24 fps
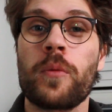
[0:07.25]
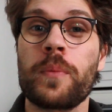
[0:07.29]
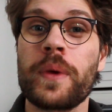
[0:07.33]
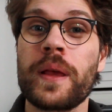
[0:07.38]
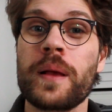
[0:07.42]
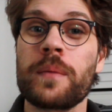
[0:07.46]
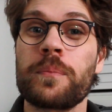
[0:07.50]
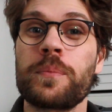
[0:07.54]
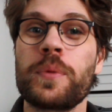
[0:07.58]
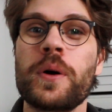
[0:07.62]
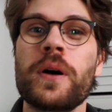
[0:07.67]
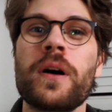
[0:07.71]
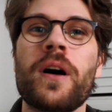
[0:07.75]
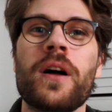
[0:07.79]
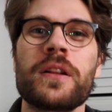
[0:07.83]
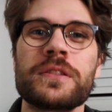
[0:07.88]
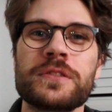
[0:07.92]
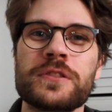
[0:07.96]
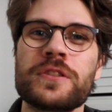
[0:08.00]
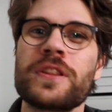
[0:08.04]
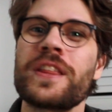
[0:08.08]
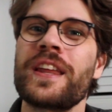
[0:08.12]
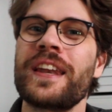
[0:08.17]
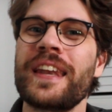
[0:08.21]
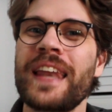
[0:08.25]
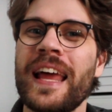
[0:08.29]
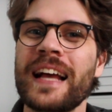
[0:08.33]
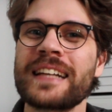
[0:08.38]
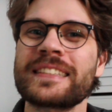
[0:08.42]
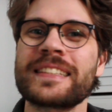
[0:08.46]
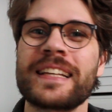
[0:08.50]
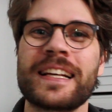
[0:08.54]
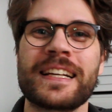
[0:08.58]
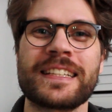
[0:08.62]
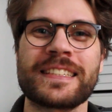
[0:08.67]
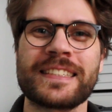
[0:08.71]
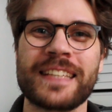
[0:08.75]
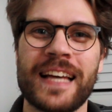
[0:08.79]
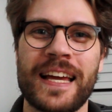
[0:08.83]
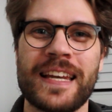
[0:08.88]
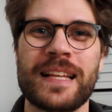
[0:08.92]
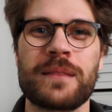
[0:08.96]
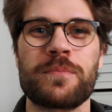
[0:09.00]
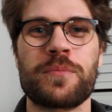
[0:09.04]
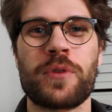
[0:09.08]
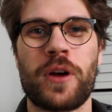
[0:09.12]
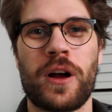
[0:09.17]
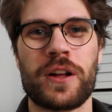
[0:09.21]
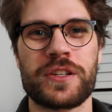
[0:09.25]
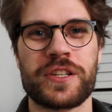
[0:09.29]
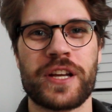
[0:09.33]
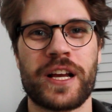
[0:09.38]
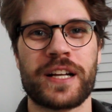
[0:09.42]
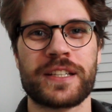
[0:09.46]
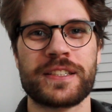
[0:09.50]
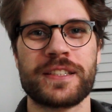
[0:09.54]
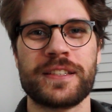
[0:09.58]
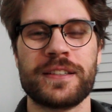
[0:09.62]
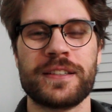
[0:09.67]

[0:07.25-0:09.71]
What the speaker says: being put onto the next exciting project.